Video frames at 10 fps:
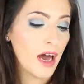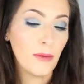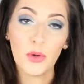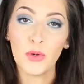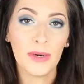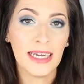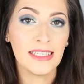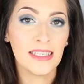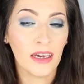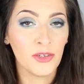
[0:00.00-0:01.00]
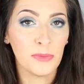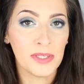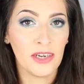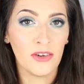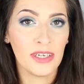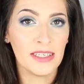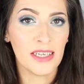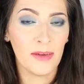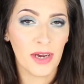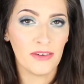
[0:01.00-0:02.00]
I'm always 100%
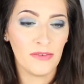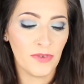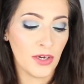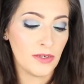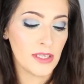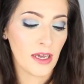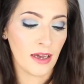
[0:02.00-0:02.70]
honest in my reviews.